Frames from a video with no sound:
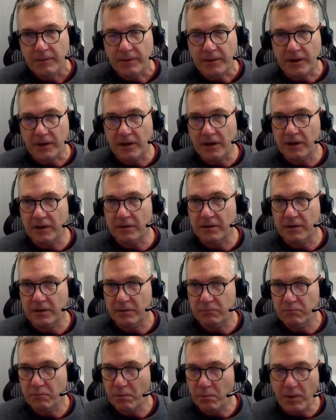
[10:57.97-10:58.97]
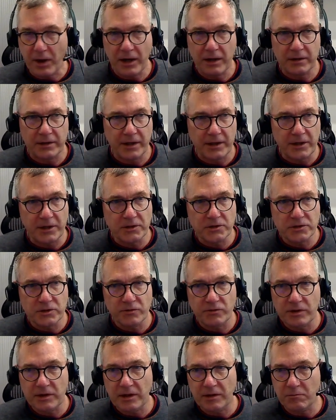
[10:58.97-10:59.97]
Then I had a mild head
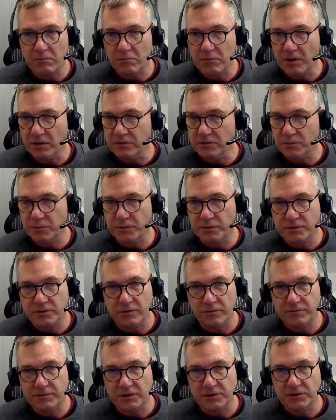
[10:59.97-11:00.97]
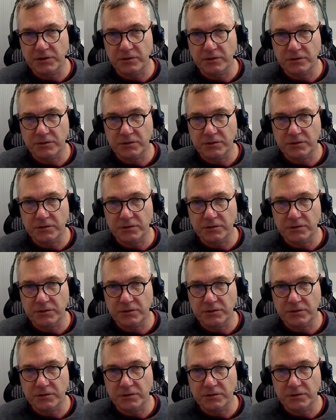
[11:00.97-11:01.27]
injury and multiple soft tissue